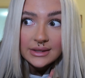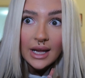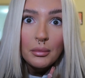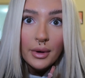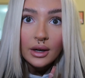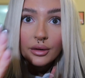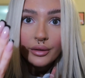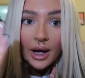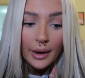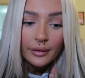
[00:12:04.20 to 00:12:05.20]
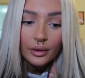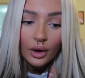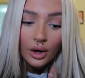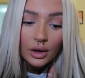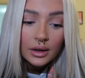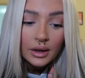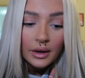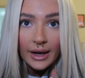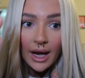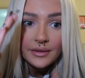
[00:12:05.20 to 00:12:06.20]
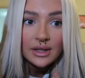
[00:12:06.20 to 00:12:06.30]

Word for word: same pill for however long and I have